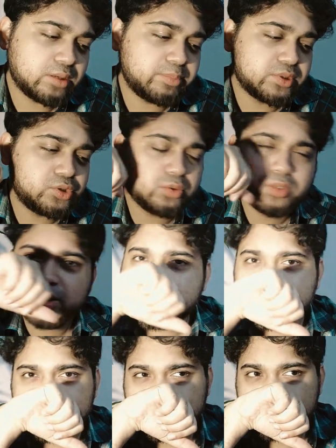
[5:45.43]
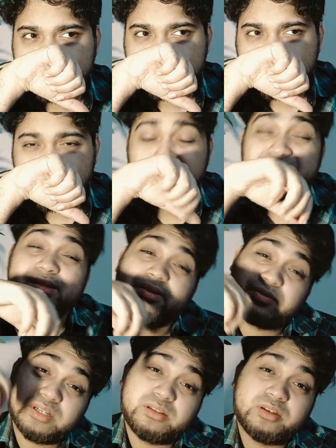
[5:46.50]
Patchouli, yes,
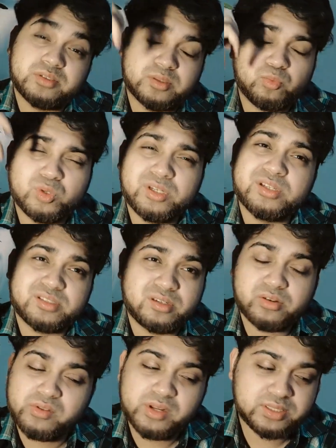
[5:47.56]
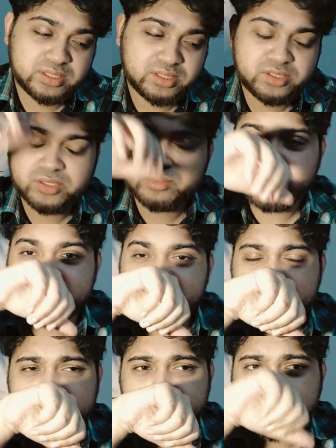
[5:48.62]
definitely there's some woodiness and earthiness as I just
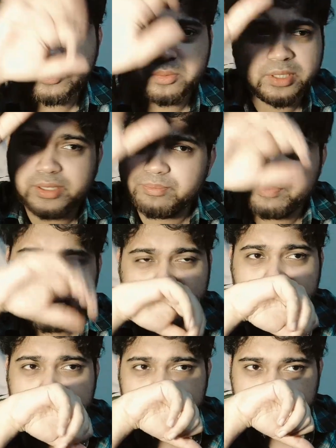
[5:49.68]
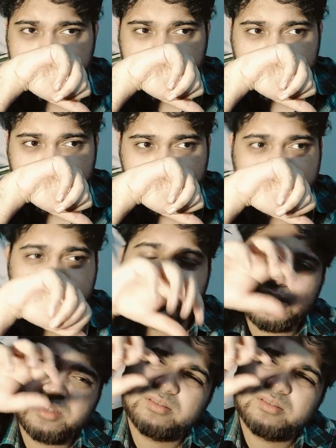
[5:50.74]
mentioned. So yeah, so you can take